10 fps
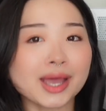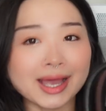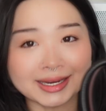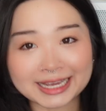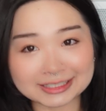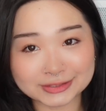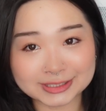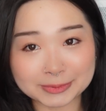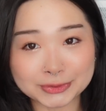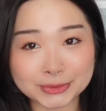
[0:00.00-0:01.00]
And as for
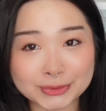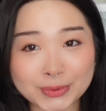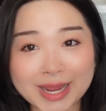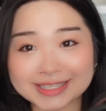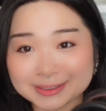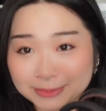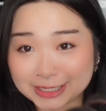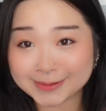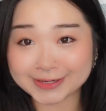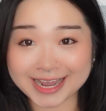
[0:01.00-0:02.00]
someone who has
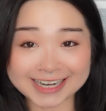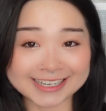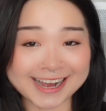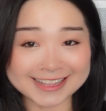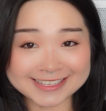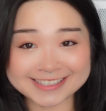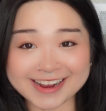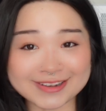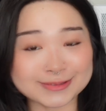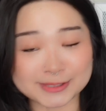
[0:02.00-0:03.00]
complained about Nana on this
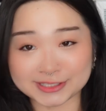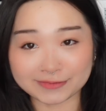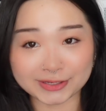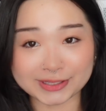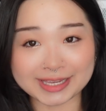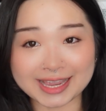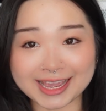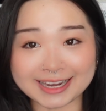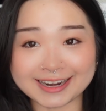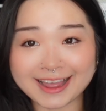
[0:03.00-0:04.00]
channel specifically,
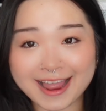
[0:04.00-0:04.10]
and